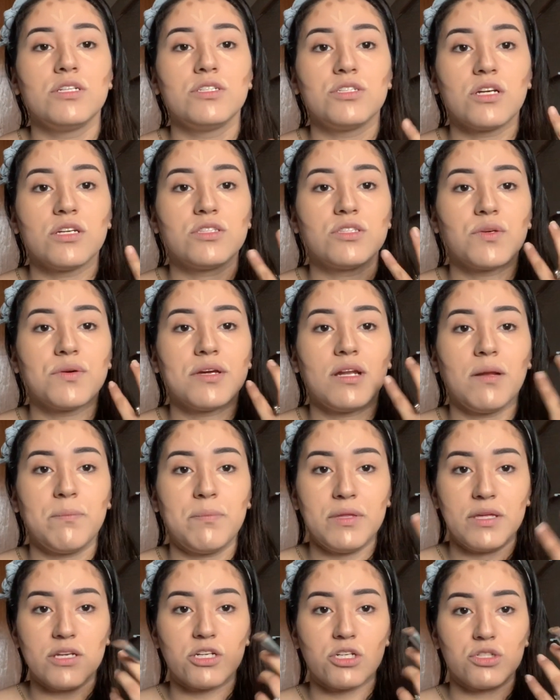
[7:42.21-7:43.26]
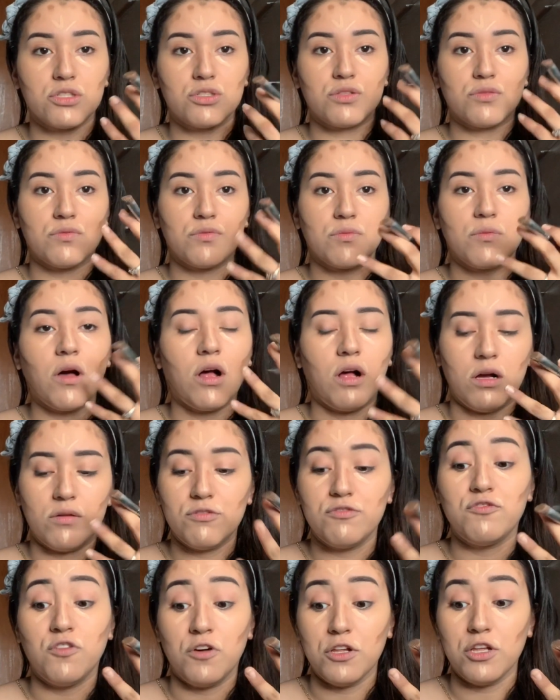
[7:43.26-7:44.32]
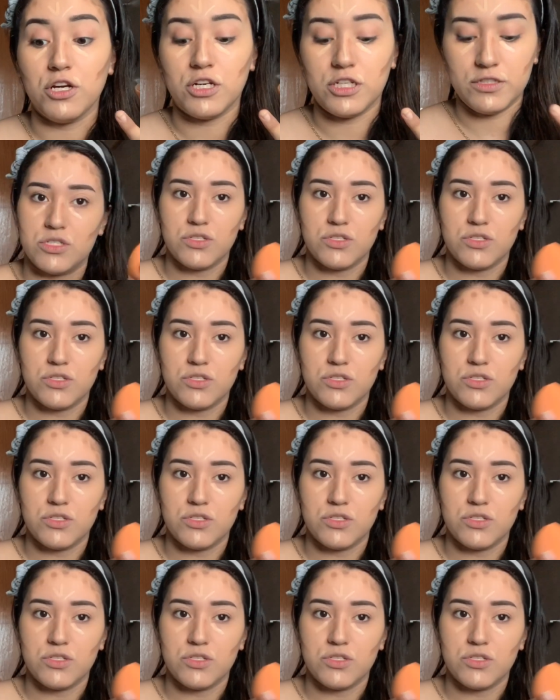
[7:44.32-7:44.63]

just so it appears fuller.